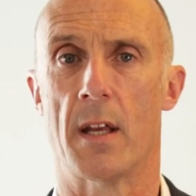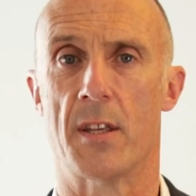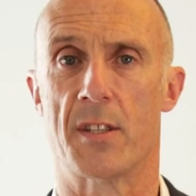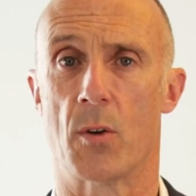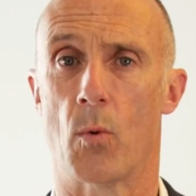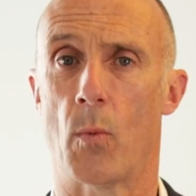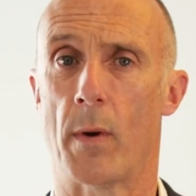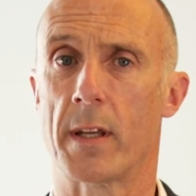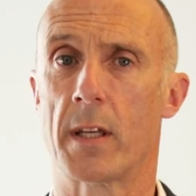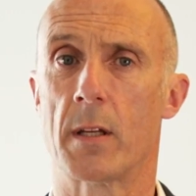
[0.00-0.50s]
And
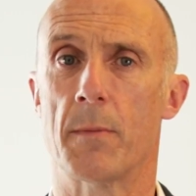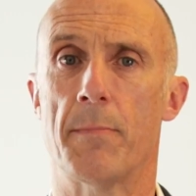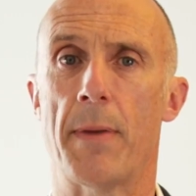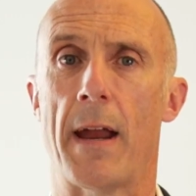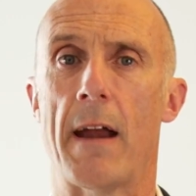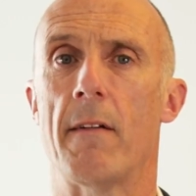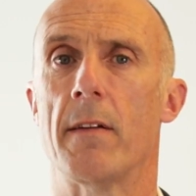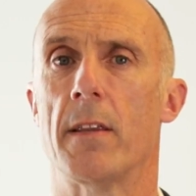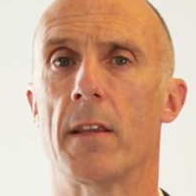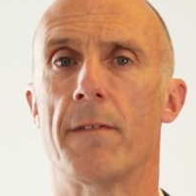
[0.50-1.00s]
so when
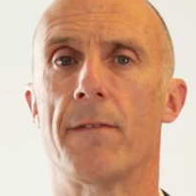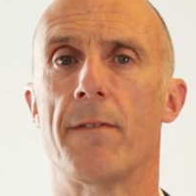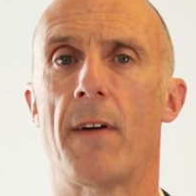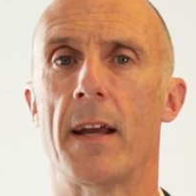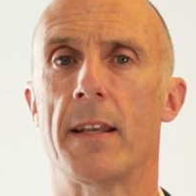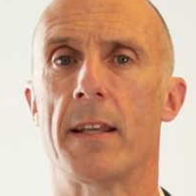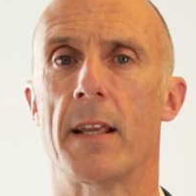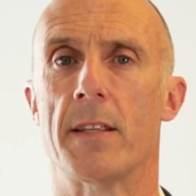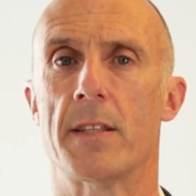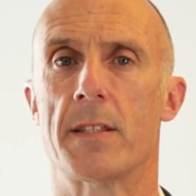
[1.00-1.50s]
comparing the
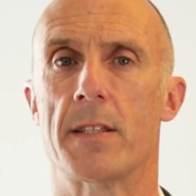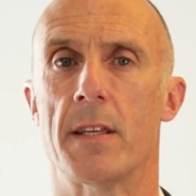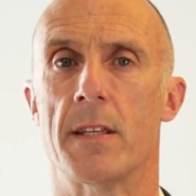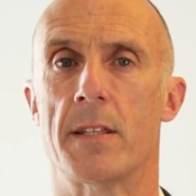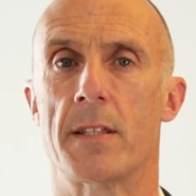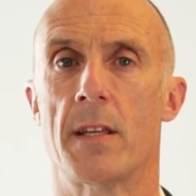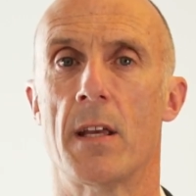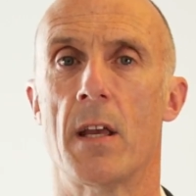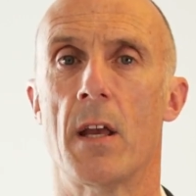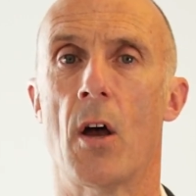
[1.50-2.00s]

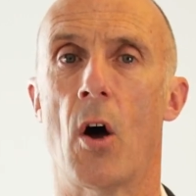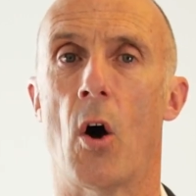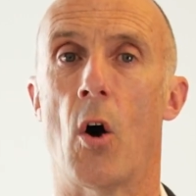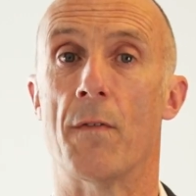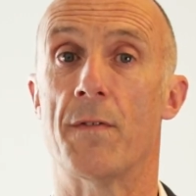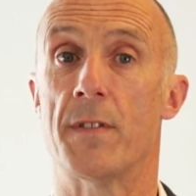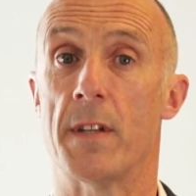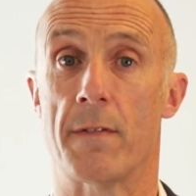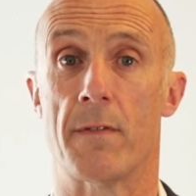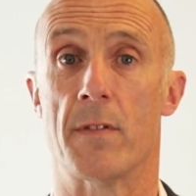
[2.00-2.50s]
finances
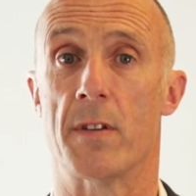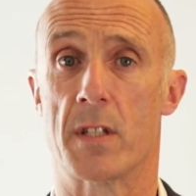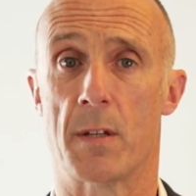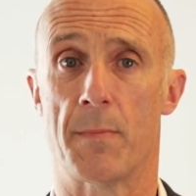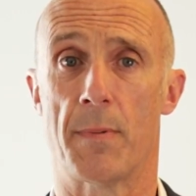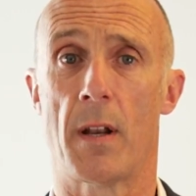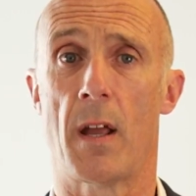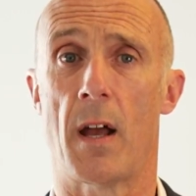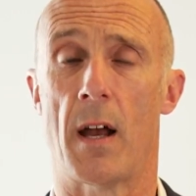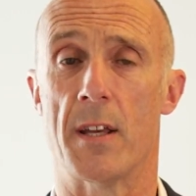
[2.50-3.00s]
of different
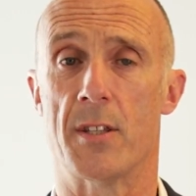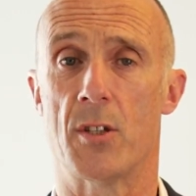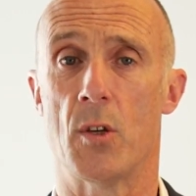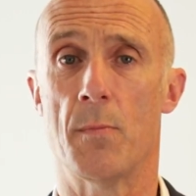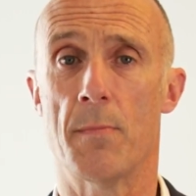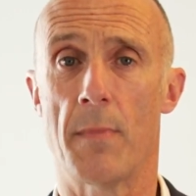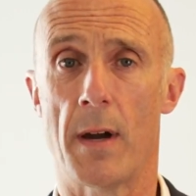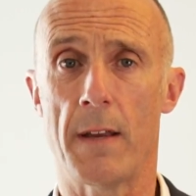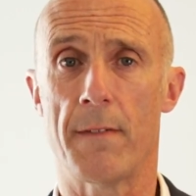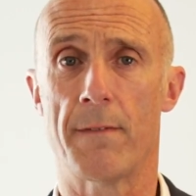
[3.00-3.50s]
suppliers, you
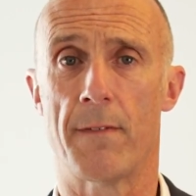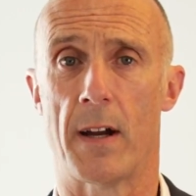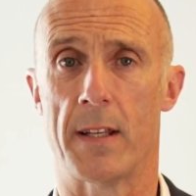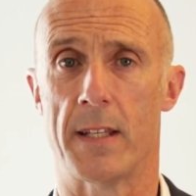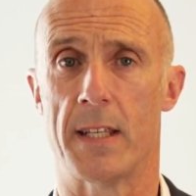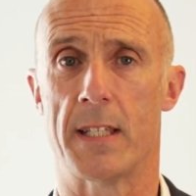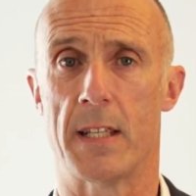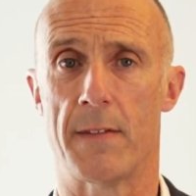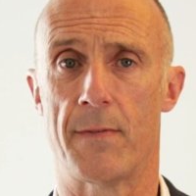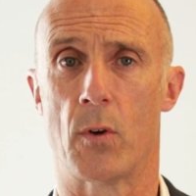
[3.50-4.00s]
might find
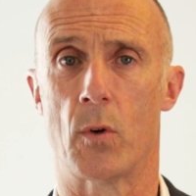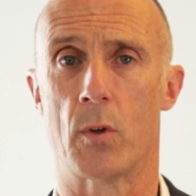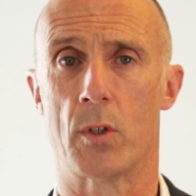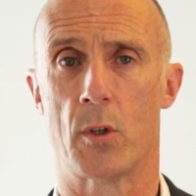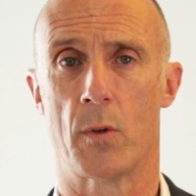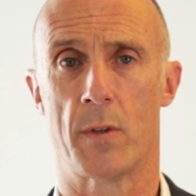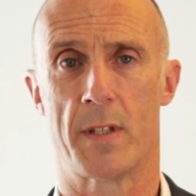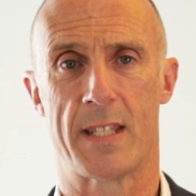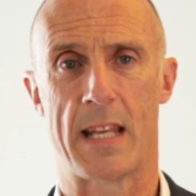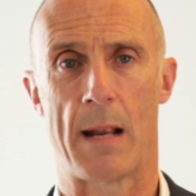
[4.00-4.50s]
it difficult
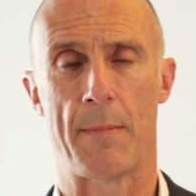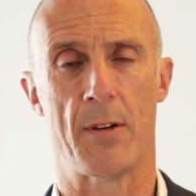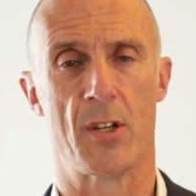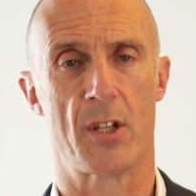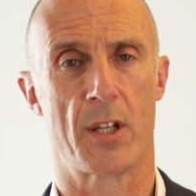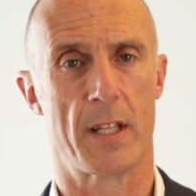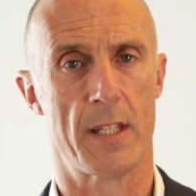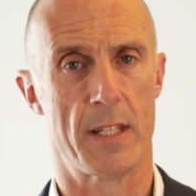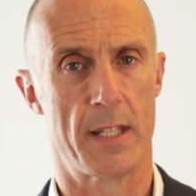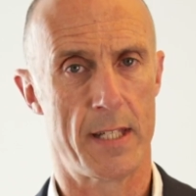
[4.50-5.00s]
to
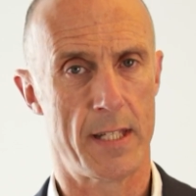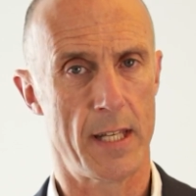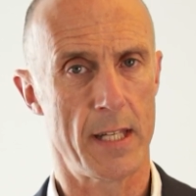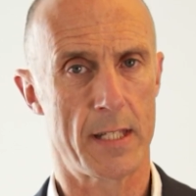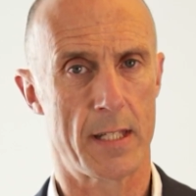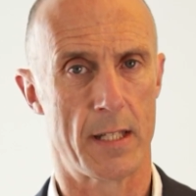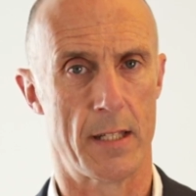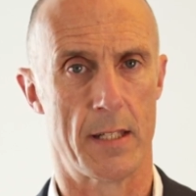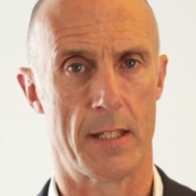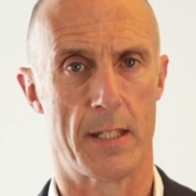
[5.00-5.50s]
establish
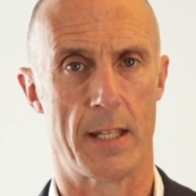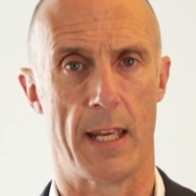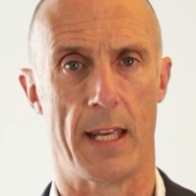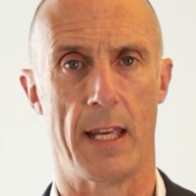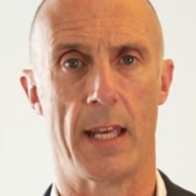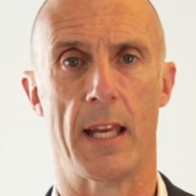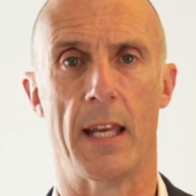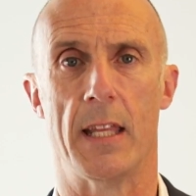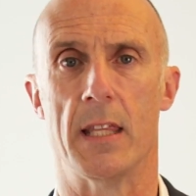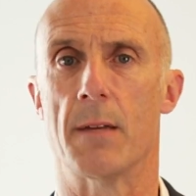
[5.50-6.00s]

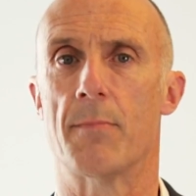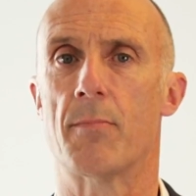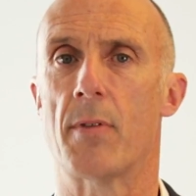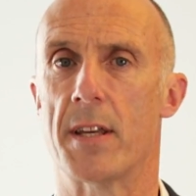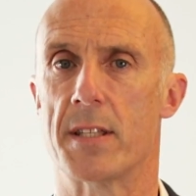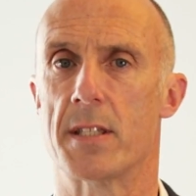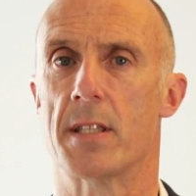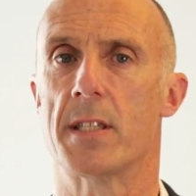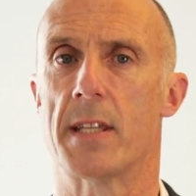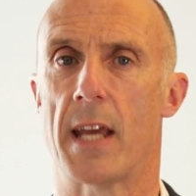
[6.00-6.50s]
consistency in the
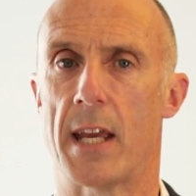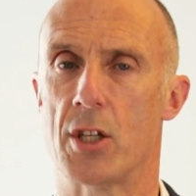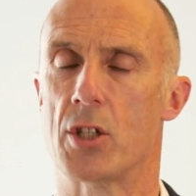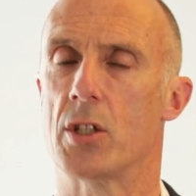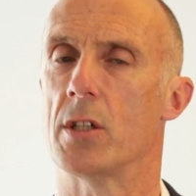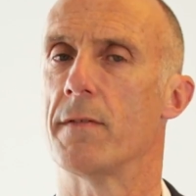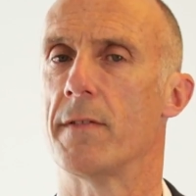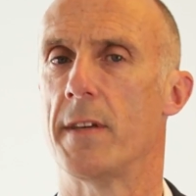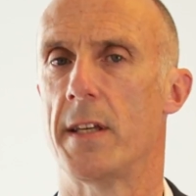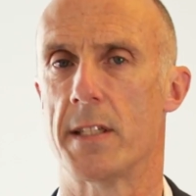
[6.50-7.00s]

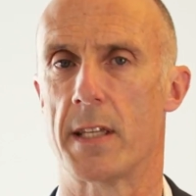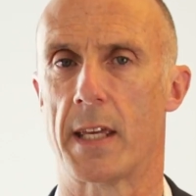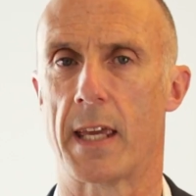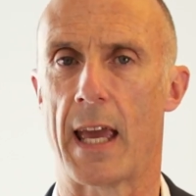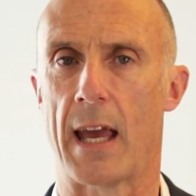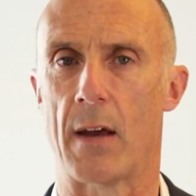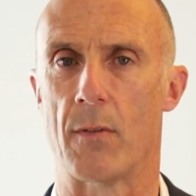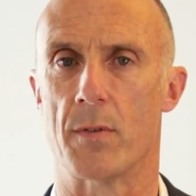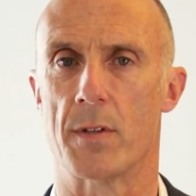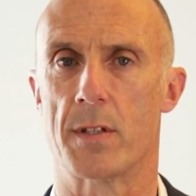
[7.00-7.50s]
presentation of these
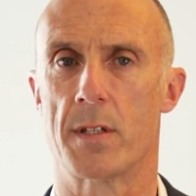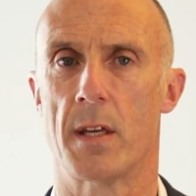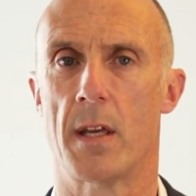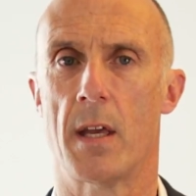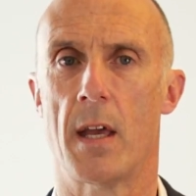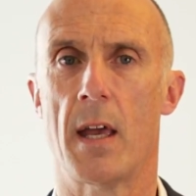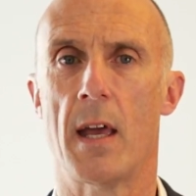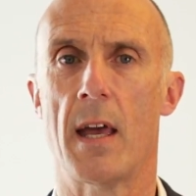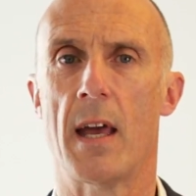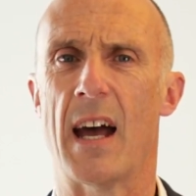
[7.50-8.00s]
accounts
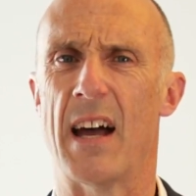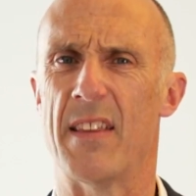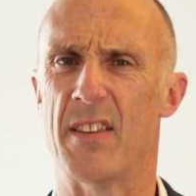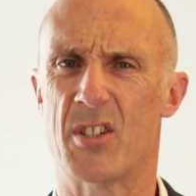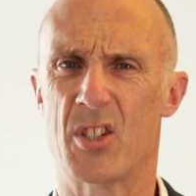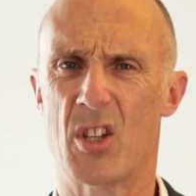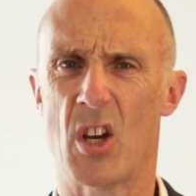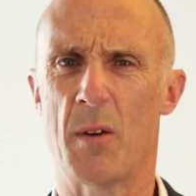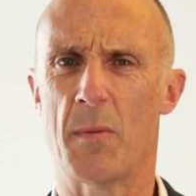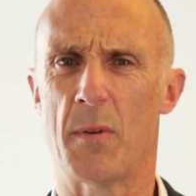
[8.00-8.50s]
and the
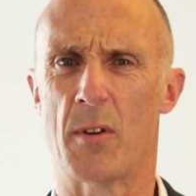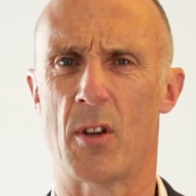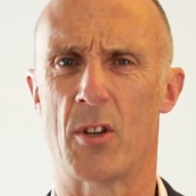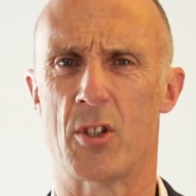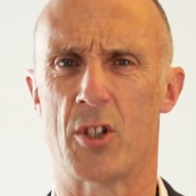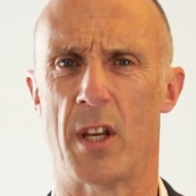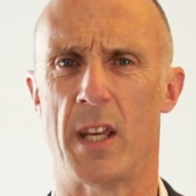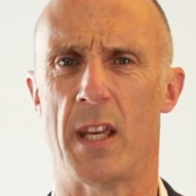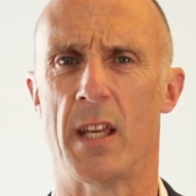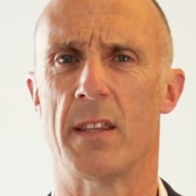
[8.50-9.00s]

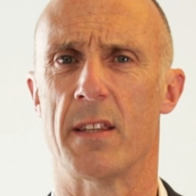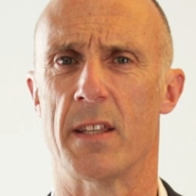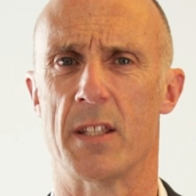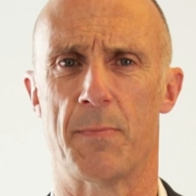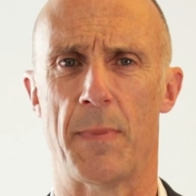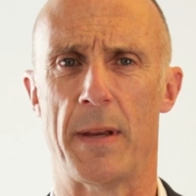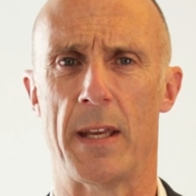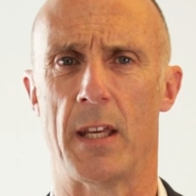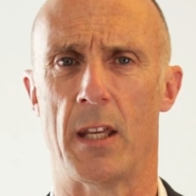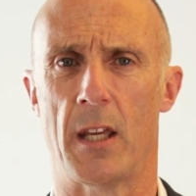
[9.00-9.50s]
terminology that's
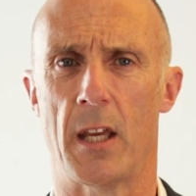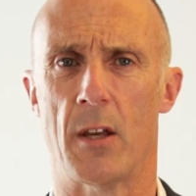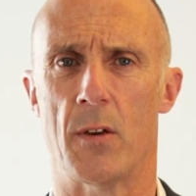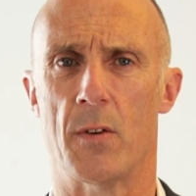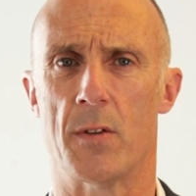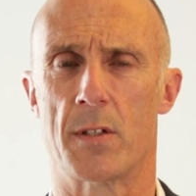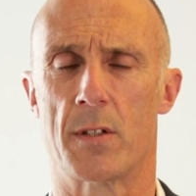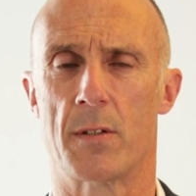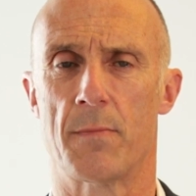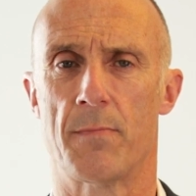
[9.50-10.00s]
being
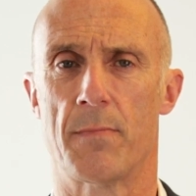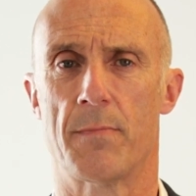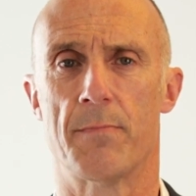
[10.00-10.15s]
used.